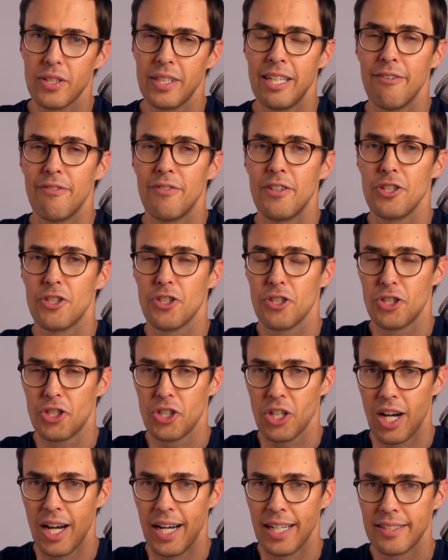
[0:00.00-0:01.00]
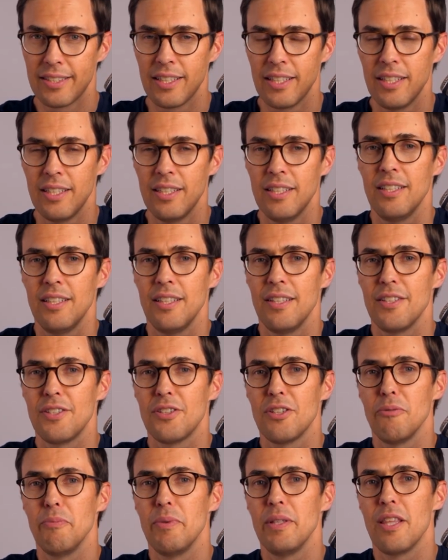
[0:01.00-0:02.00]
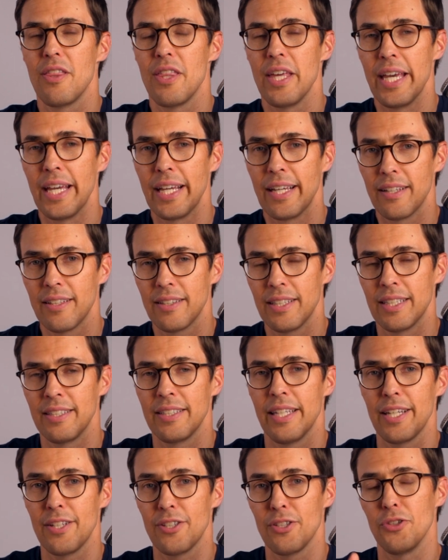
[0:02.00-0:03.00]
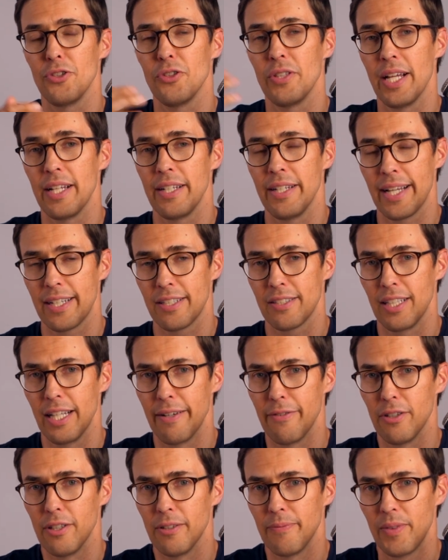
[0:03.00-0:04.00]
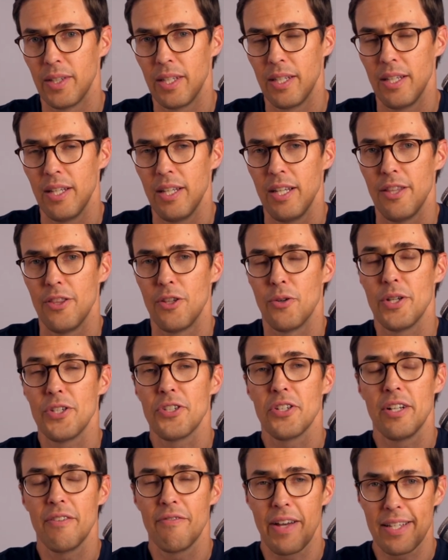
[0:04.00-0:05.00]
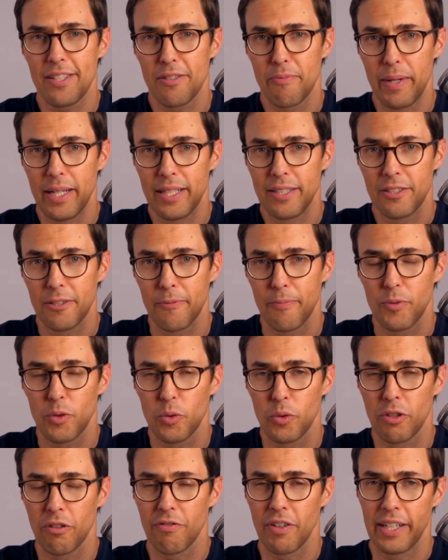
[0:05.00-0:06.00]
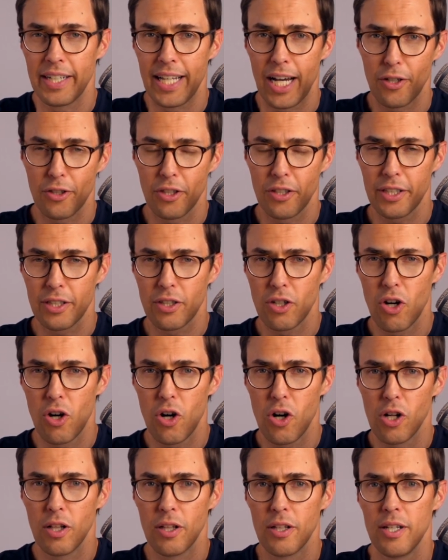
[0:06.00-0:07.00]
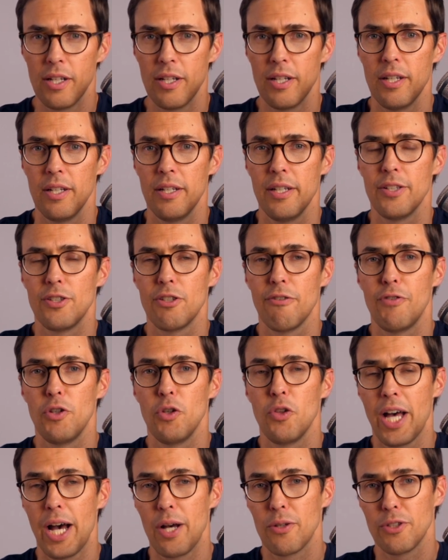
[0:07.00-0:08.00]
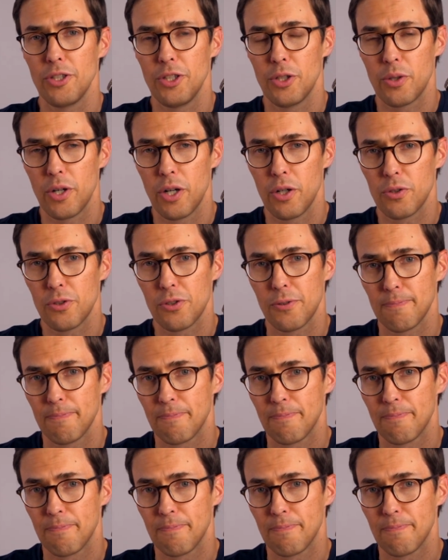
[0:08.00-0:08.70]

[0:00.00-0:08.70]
Give this a shot. This could be the thing that takes you to that next level. There is an investment. You'll find out on the call. It's a few thousand euros.